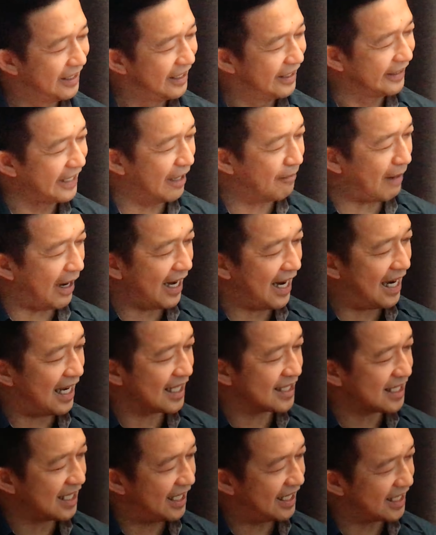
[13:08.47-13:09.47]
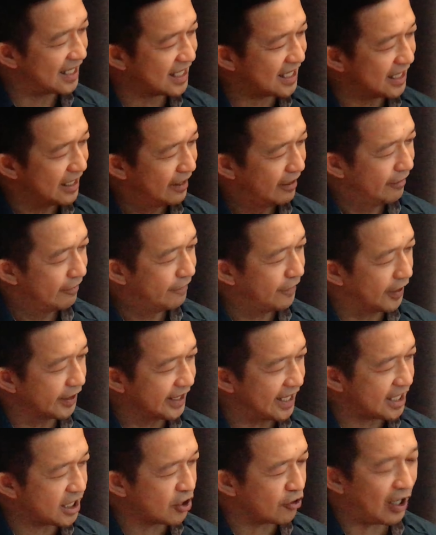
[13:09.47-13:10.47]
They might ask us, for
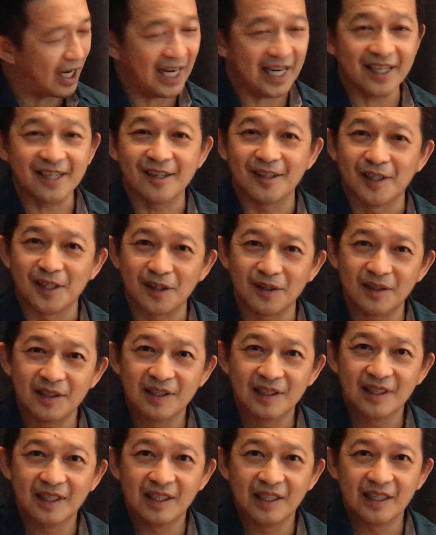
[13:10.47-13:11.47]
this triangle,